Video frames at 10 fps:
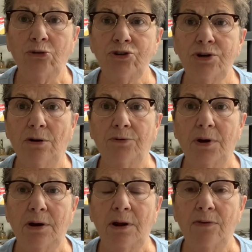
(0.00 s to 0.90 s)

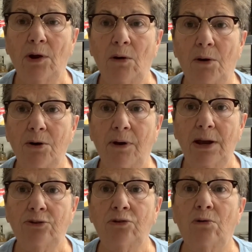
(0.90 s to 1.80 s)
children in the lower
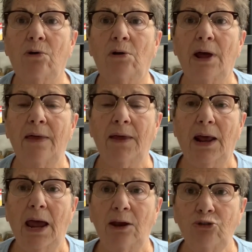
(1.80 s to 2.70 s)
grade school and then
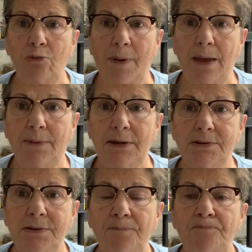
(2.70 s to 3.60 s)
I had two babies.
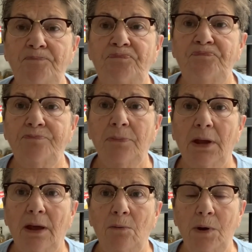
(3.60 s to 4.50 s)

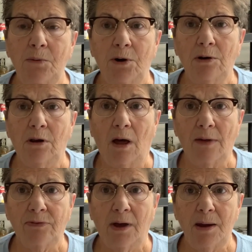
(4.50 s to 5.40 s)
We were in
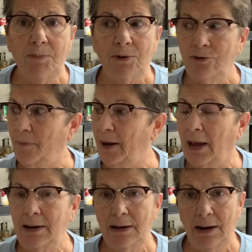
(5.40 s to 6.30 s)
cloth diapers, but
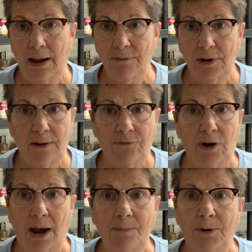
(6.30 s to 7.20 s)
I didn't have enough
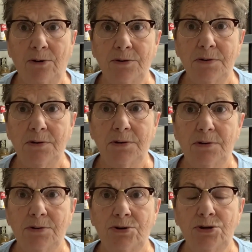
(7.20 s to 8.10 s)
diapers
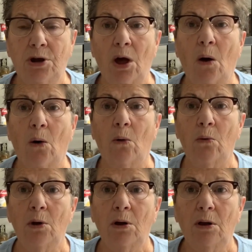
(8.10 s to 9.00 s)
to go,
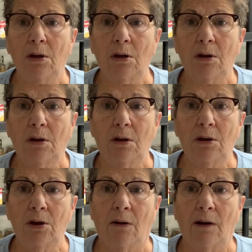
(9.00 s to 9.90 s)

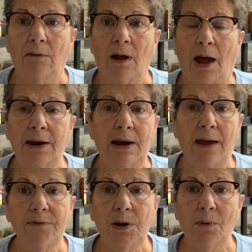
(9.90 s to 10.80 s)
you know, I didn't
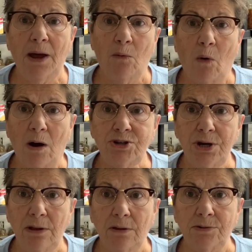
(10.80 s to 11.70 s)
have any way of
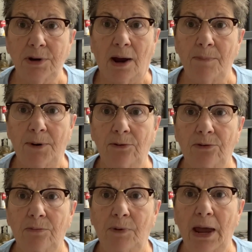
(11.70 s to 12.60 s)
washing those
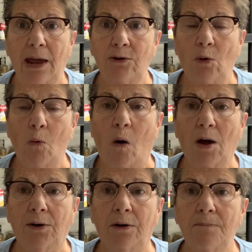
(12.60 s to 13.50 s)
diapers. We had no water.